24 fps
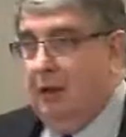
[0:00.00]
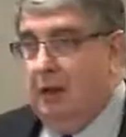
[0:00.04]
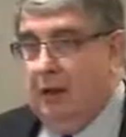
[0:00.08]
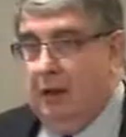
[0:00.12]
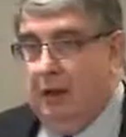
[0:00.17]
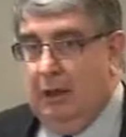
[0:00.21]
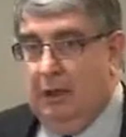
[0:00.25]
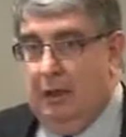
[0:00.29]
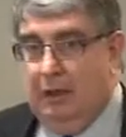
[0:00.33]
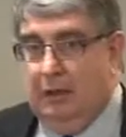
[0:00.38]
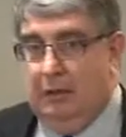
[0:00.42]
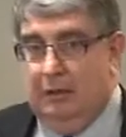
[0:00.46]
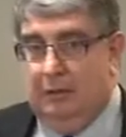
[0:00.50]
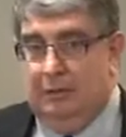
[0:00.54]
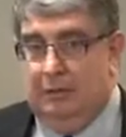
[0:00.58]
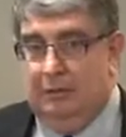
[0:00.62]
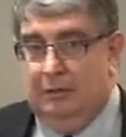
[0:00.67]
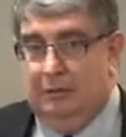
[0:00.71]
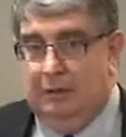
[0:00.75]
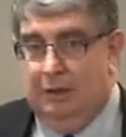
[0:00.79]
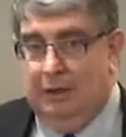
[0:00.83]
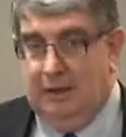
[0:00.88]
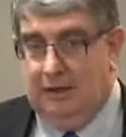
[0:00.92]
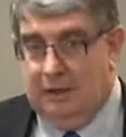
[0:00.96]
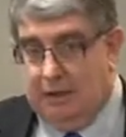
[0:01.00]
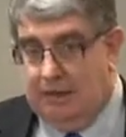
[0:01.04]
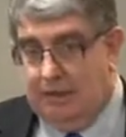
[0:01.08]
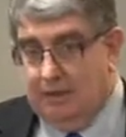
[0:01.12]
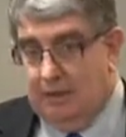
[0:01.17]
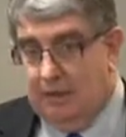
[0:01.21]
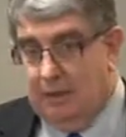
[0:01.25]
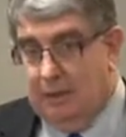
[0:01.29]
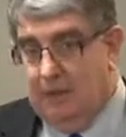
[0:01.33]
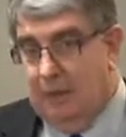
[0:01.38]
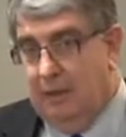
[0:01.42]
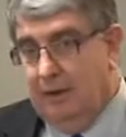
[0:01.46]
And
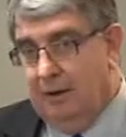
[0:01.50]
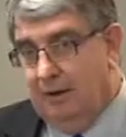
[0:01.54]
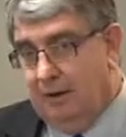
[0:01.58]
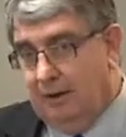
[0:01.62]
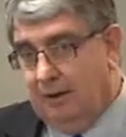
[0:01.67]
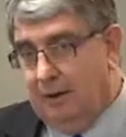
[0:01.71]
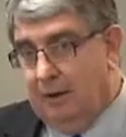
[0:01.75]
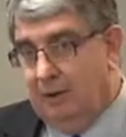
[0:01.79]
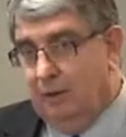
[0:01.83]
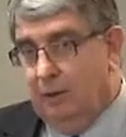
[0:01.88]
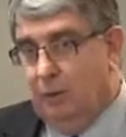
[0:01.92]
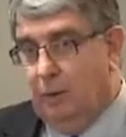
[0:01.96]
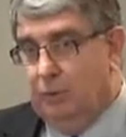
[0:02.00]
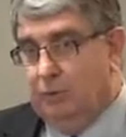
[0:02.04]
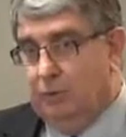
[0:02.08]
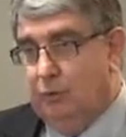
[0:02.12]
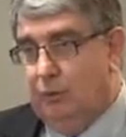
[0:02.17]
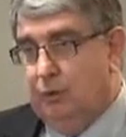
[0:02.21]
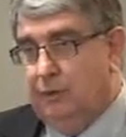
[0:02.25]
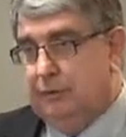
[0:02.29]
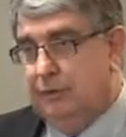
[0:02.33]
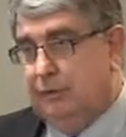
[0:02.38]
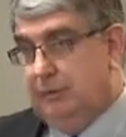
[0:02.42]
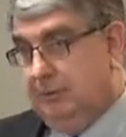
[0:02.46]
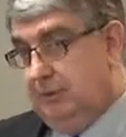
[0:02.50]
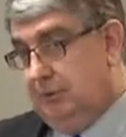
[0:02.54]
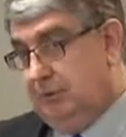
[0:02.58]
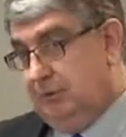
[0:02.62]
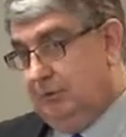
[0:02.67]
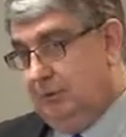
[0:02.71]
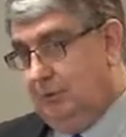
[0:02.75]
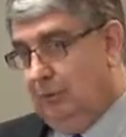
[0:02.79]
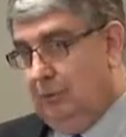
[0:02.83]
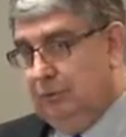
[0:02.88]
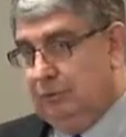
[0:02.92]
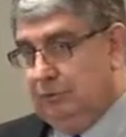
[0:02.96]
again, once
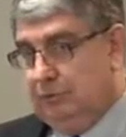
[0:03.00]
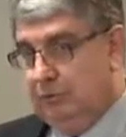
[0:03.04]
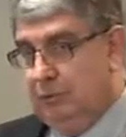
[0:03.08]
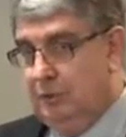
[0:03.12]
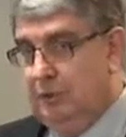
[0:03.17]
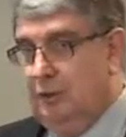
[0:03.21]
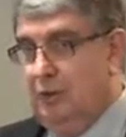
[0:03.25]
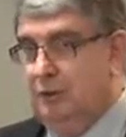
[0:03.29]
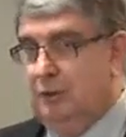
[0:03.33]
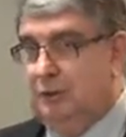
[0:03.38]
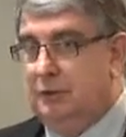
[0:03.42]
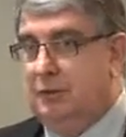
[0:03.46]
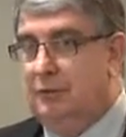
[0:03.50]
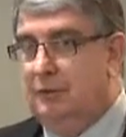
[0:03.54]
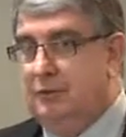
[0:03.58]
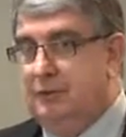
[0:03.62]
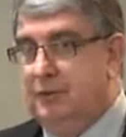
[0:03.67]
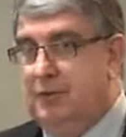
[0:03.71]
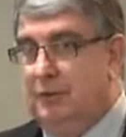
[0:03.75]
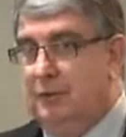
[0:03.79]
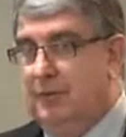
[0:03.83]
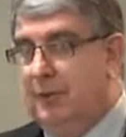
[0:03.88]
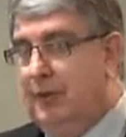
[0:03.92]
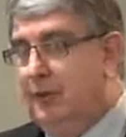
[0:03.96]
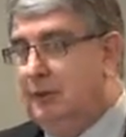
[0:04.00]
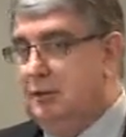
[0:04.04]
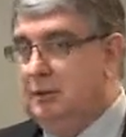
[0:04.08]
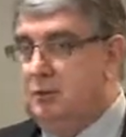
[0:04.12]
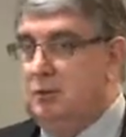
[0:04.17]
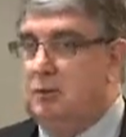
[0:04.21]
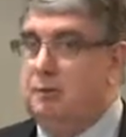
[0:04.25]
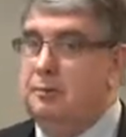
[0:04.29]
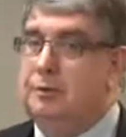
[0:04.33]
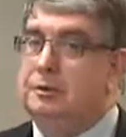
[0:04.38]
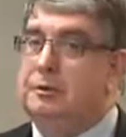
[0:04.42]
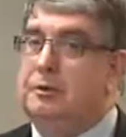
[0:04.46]
it's closed, obviously the money
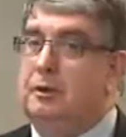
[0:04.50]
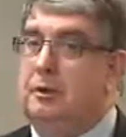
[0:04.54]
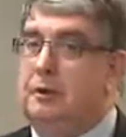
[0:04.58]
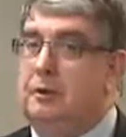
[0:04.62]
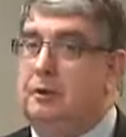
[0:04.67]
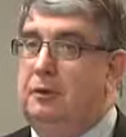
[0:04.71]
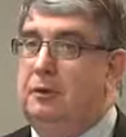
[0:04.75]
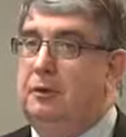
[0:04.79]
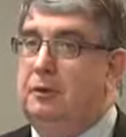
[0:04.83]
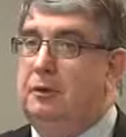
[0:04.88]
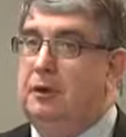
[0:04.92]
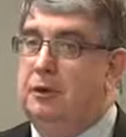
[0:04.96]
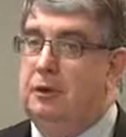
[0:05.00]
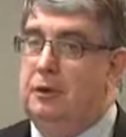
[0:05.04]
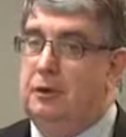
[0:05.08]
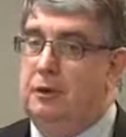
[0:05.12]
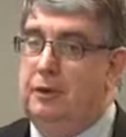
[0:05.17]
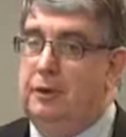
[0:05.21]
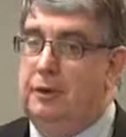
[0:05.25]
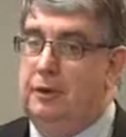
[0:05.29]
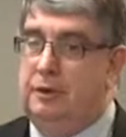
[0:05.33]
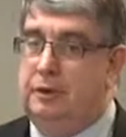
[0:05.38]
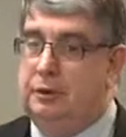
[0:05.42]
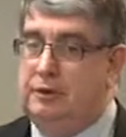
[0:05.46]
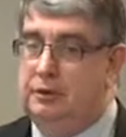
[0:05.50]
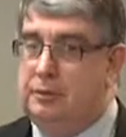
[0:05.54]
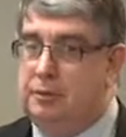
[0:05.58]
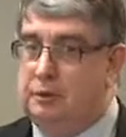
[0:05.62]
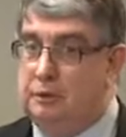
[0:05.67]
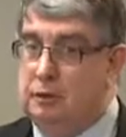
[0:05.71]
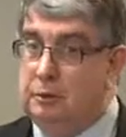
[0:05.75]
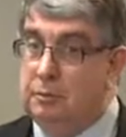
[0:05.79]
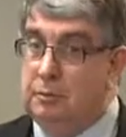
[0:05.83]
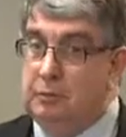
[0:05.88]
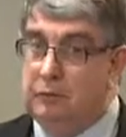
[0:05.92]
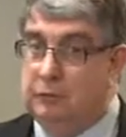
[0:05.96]
stops. So throughout the
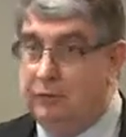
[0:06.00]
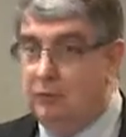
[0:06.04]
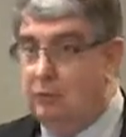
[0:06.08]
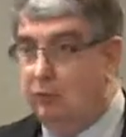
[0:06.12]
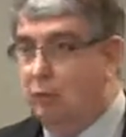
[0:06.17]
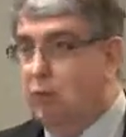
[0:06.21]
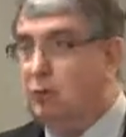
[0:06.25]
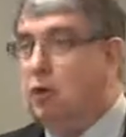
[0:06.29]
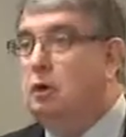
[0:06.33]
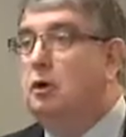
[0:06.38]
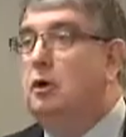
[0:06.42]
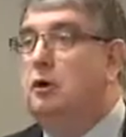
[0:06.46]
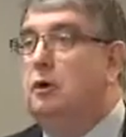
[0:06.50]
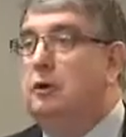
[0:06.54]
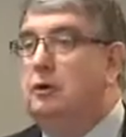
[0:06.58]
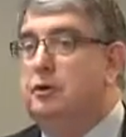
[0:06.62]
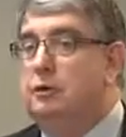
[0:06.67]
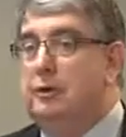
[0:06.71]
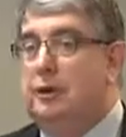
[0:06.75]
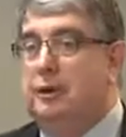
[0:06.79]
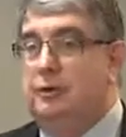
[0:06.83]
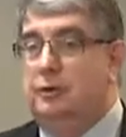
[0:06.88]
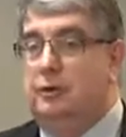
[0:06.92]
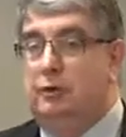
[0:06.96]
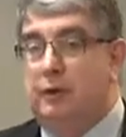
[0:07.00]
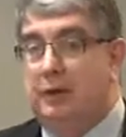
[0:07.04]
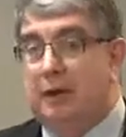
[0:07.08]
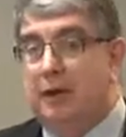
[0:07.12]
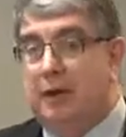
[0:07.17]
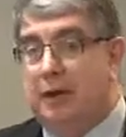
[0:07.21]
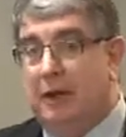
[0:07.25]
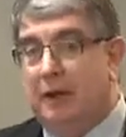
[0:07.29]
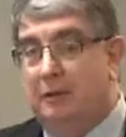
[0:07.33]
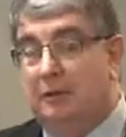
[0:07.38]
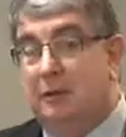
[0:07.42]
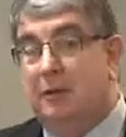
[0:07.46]
term of your contract or
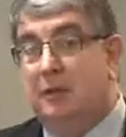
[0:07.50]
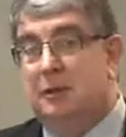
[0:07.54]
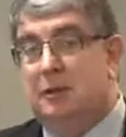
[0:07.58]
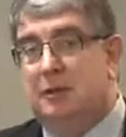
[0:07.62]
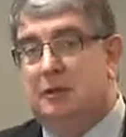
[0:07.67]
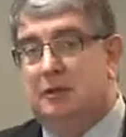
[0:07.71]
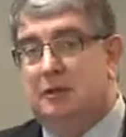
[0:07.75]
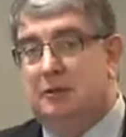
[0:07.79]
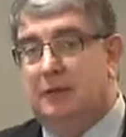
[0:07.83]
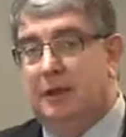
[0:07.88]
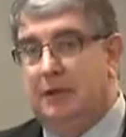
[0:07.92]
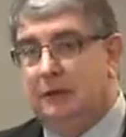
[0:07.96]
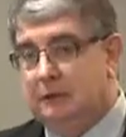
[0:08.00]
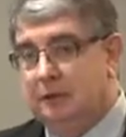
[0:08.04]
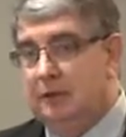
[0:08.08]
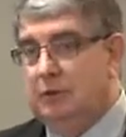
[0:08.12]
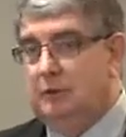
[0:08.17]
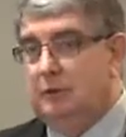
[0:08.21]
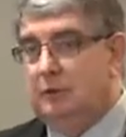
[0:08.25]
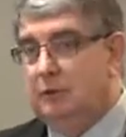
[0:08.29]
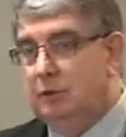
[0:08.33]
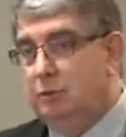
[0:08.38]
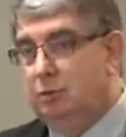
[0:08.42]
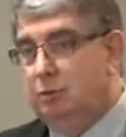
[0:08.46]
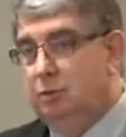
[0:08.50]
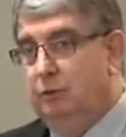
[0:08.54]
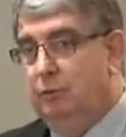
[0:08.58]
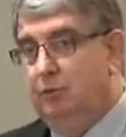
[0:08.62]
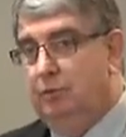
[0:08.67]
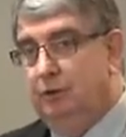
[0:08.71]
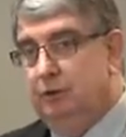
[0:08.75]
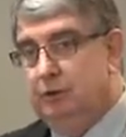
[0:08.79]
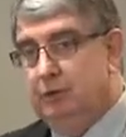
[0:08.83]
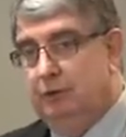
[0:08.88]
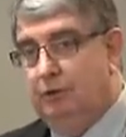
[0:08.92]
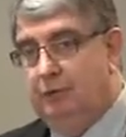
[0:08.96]
income, you need to make some sort of
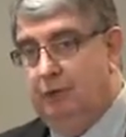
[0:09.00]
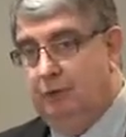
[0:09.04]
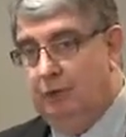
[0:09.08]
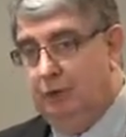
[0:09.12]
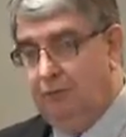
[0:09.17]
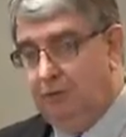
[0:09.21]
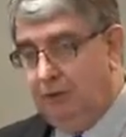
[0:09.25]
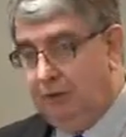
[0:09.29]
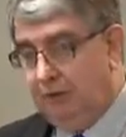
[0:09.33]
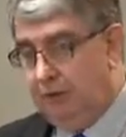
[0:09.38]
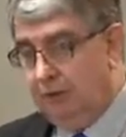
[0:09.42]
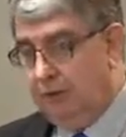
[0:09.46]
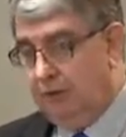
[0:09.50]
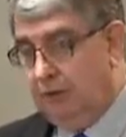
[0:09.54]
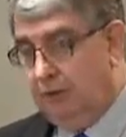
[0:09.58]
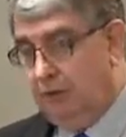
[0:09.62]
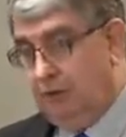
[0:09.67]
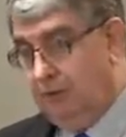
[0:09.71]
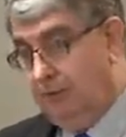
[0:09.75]
provision for the event that